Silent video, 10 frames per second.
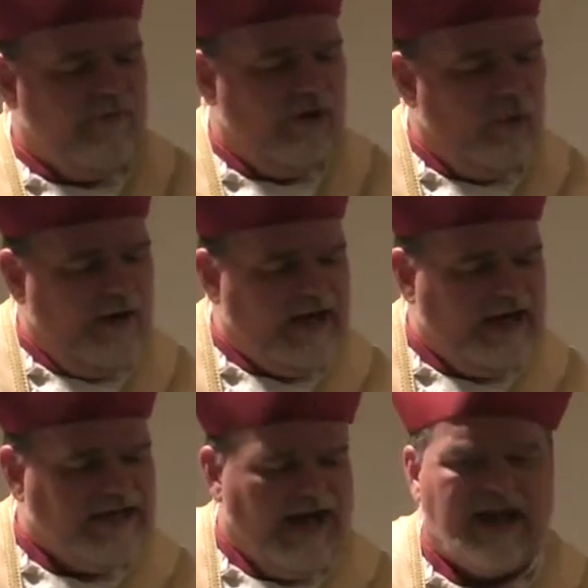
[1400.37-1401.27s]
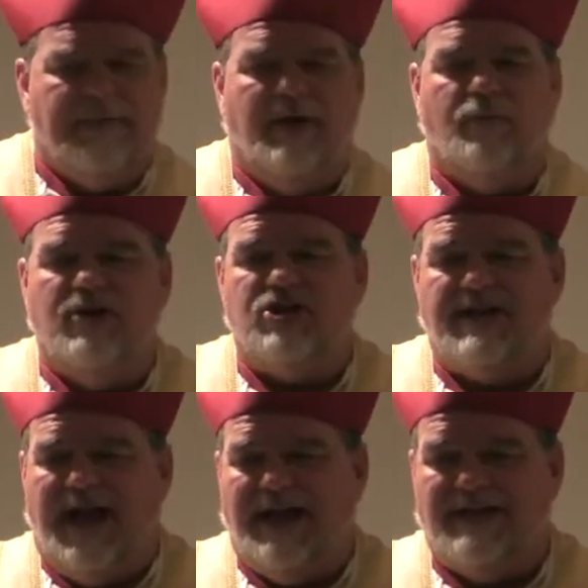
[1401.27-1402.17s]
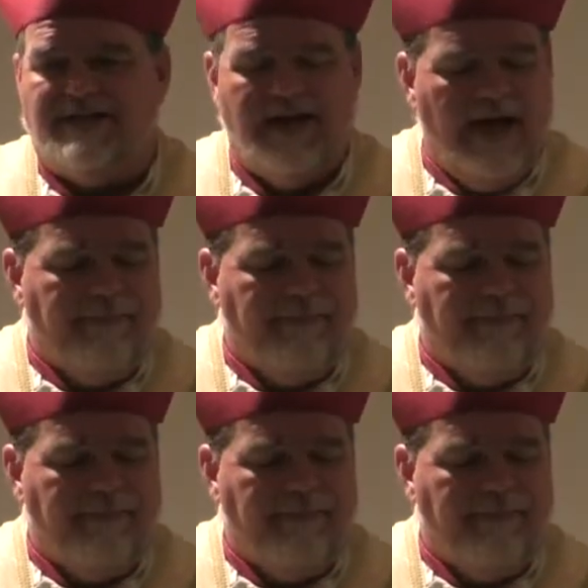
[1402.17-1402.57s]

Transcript: for a wicked document which says